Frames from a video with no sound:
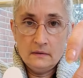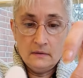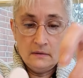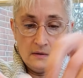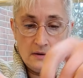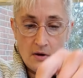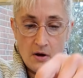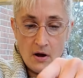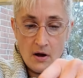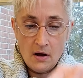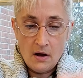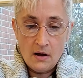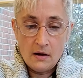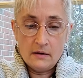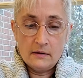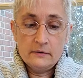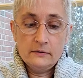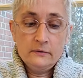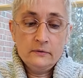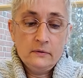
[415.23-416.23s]

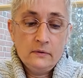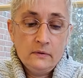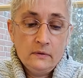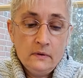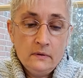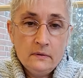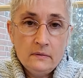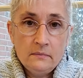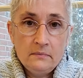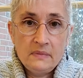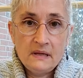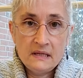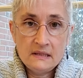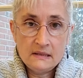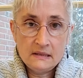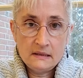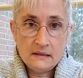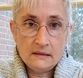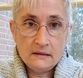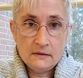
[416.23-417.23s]
long
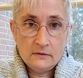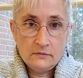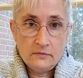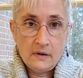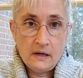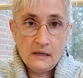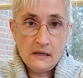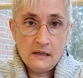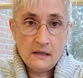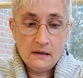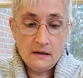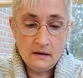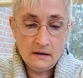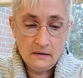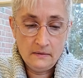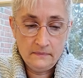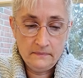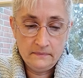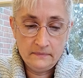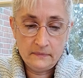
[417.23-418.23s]
pieces right
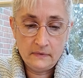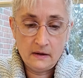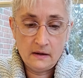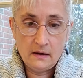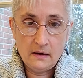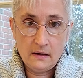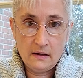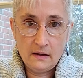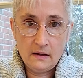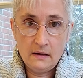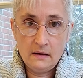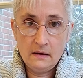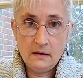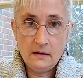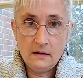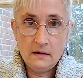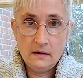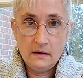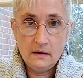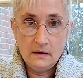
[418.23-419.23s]
here, okay?
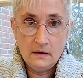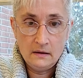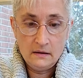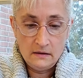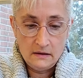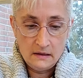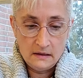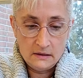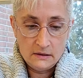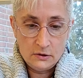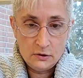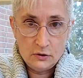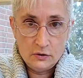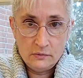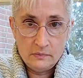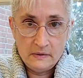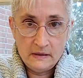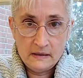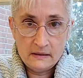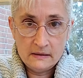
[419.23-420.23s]
These 2
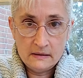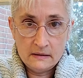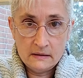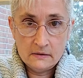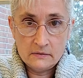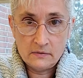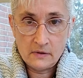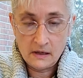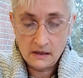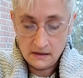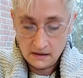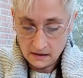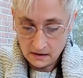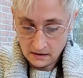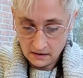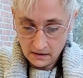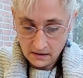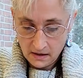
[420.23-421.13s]
pieces right here.